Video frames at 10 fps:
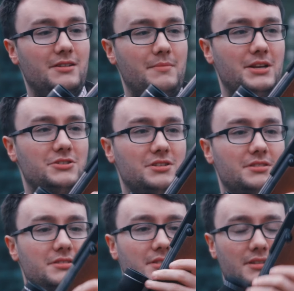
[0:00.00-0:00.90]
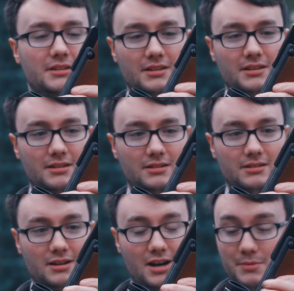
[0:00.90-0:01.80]
dimensions,
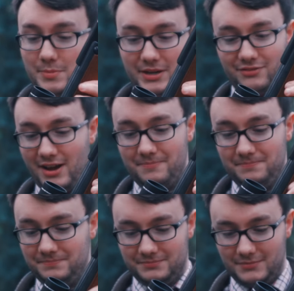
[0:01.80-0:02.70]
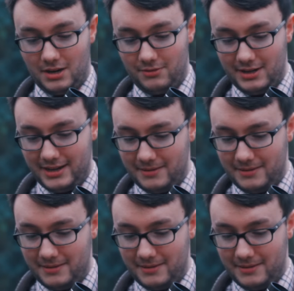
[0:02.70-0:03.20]
I'm a big fan. I really